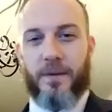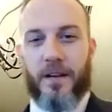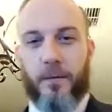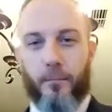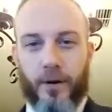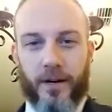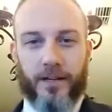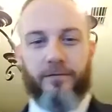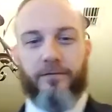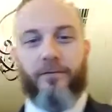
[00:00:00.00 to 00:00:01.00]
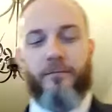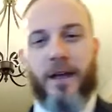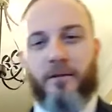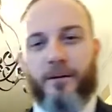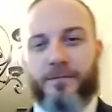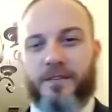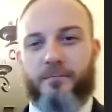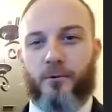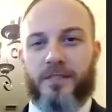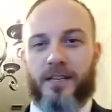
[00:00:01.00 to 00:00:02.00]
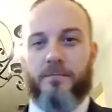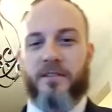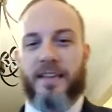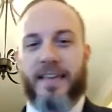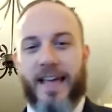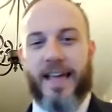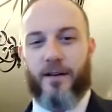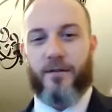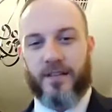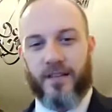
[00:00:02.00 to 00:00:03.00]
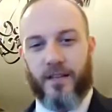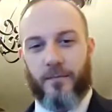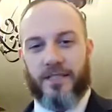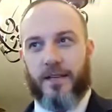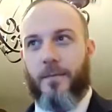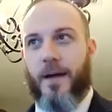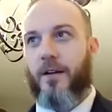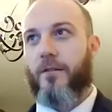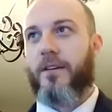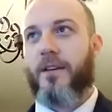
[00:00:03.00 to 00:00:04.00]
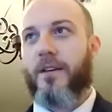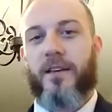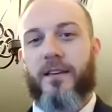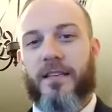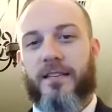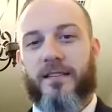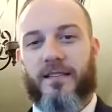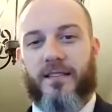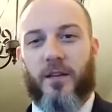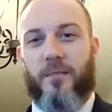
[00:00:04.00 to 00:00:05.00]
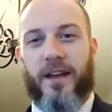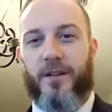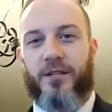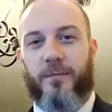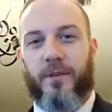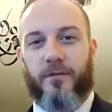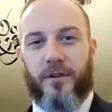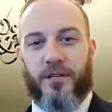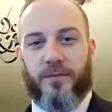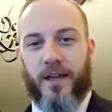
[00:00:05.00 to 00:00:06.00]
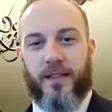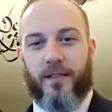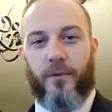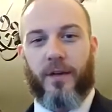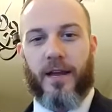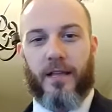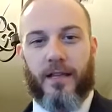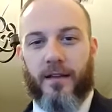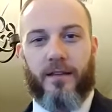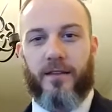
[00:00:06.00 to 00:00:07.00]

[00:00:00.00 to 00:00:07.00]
been on the brink of bankruptcy more times than he can count, but somehow he's still managed to be the richest man on the planet. Like,